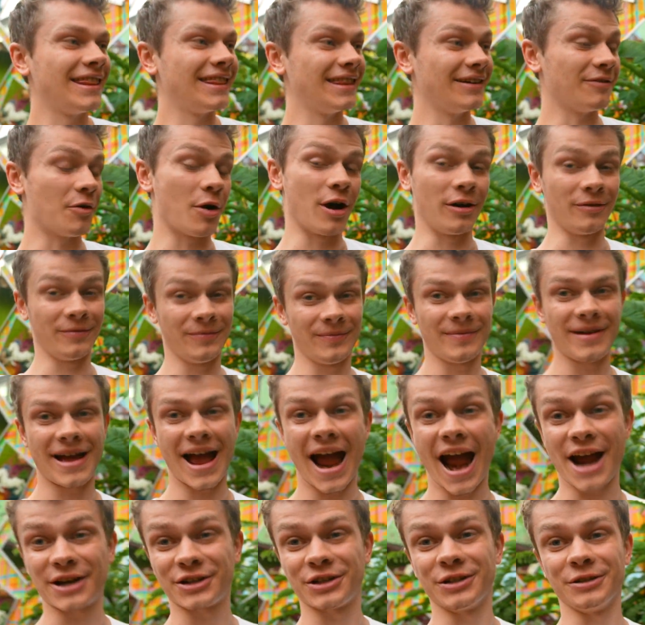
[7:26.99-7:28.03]
Well,
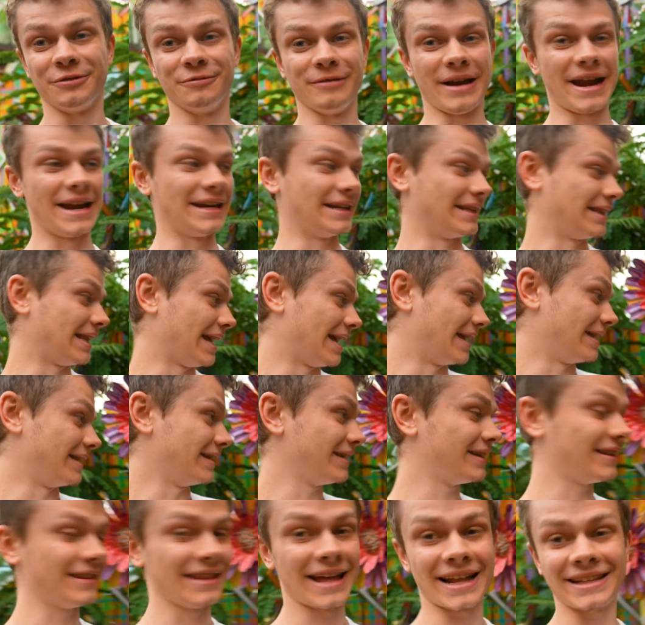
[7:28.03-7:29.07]
actually Randyland.
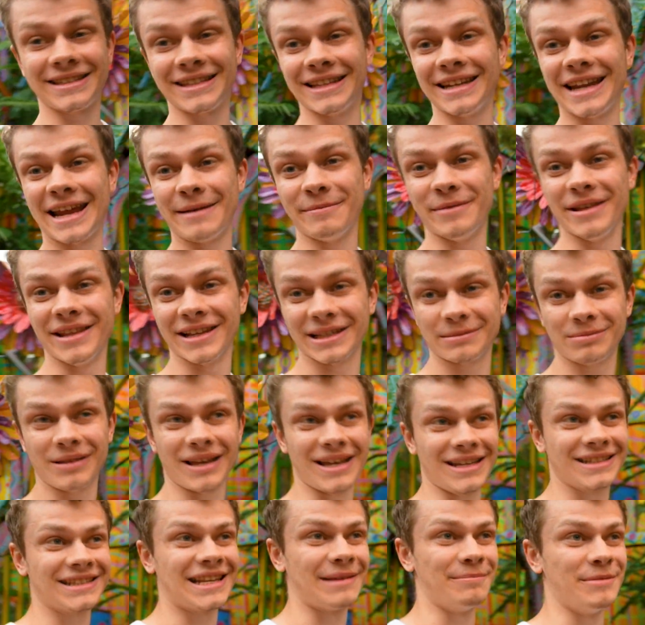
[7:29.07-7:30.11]
That's the name of this
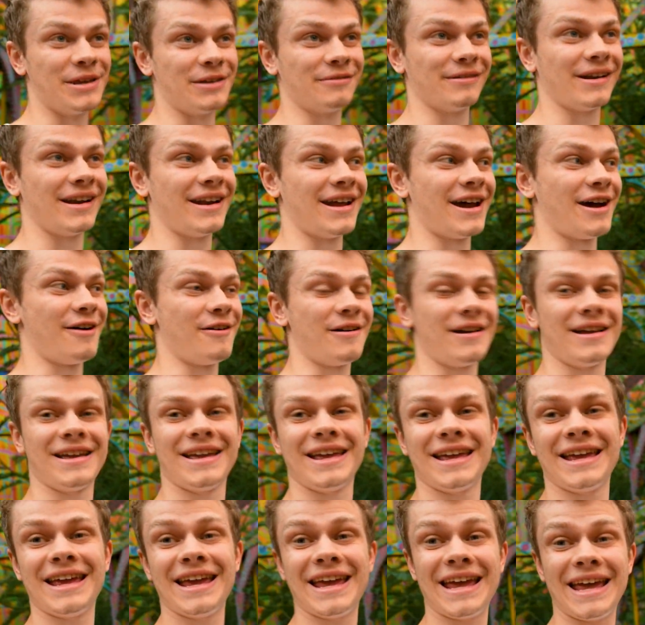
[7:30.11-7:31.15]
place I'm in right now.
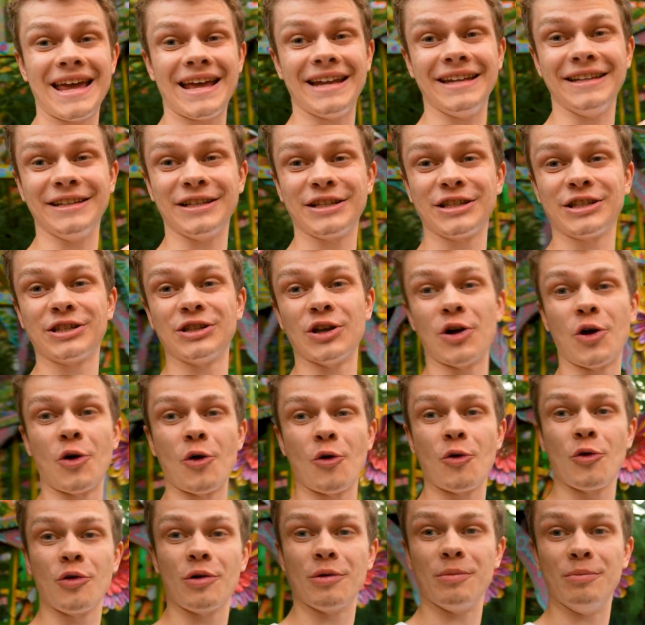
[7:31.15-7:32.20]
It is
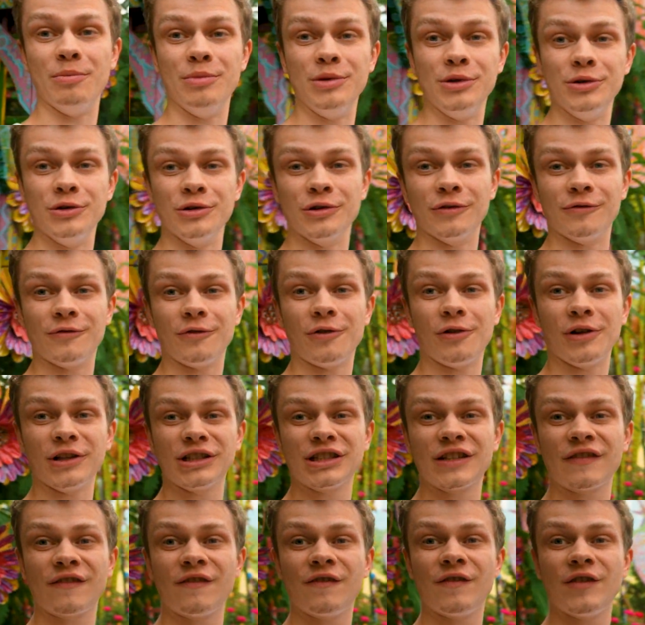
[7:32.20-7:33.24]
so beautiful.
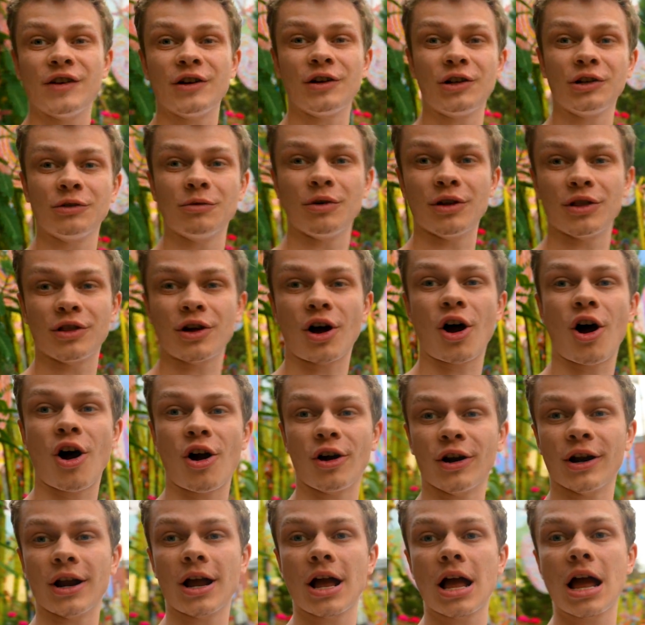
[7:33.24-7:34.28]
It's filled with
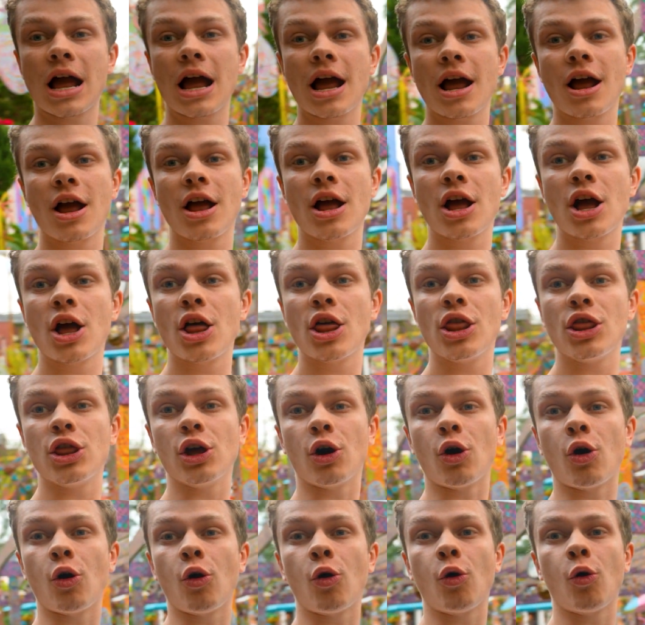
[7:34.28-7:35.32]
art. The
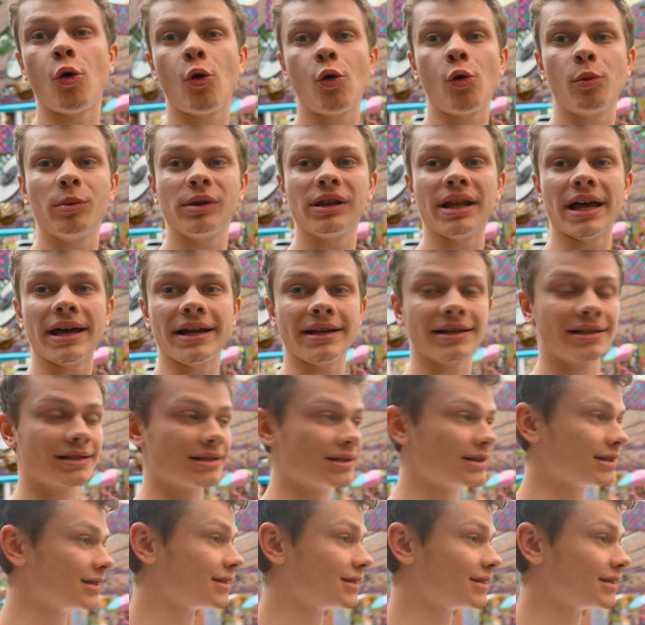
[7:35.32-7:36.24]
whole place,